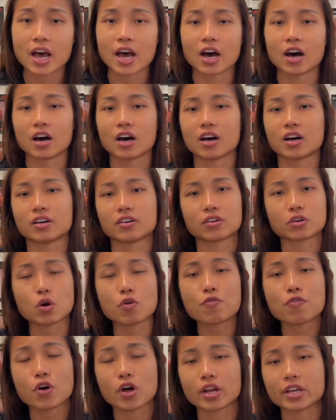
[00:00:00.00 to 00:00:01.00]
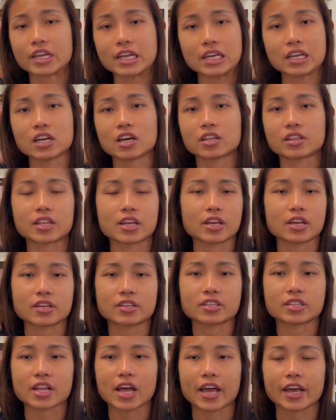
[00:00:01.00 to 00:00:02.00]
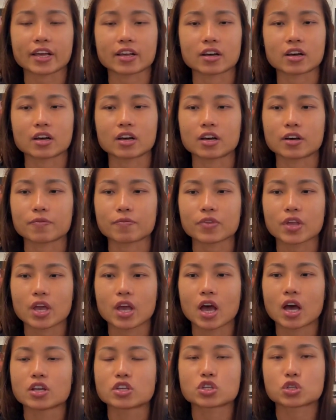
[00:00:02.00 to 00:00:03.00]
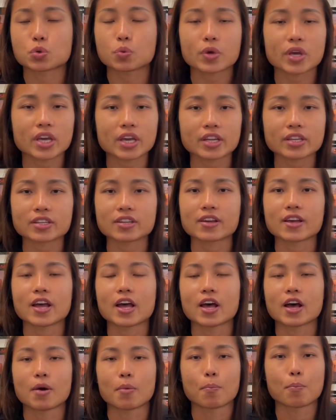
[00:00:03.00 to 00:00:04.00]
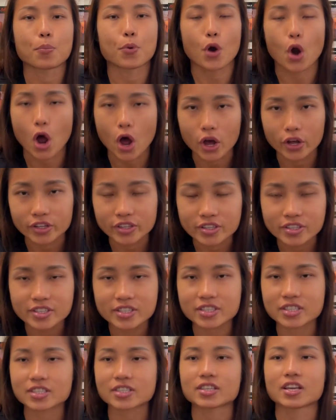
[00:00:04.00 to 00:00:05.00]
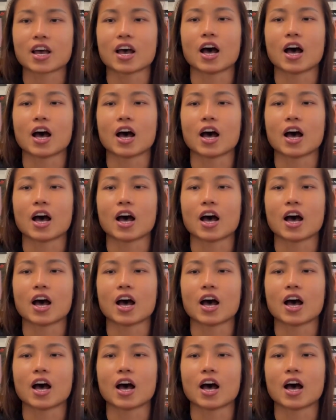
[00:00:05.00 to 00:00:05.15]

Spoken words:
Go for leaner things like squid, prawns,